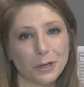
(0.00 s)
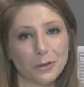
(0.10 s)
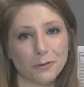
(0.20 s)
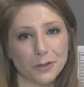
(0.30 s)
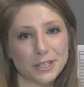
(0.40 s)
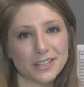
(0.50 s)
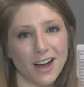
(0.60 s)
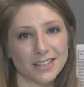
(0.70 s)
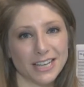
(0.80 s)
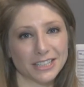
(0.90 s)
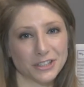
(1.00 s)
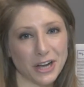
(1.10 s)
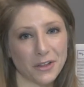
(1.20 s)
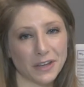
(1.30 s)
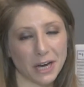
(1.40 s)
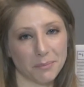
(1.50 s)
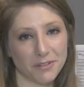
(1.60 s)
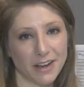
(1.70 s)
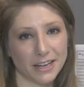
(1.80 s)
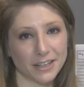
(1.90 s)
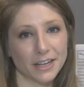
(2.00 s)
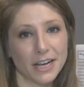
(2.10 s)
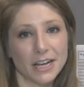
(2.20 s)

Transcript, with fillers: you to first contact your healthcare provider